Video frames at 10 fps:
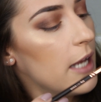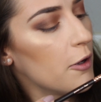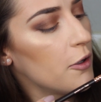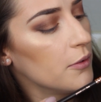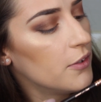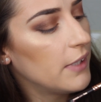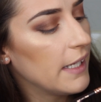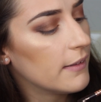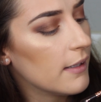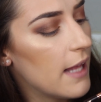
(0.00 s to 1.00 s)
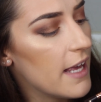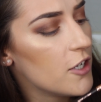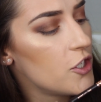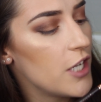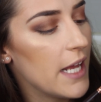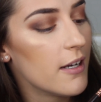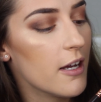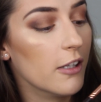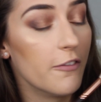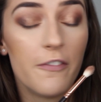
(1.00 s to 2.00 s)
Now I'm going to take the lightest shade
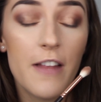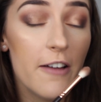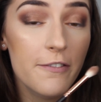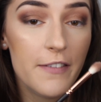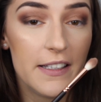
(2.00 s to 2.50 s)
called Fluff,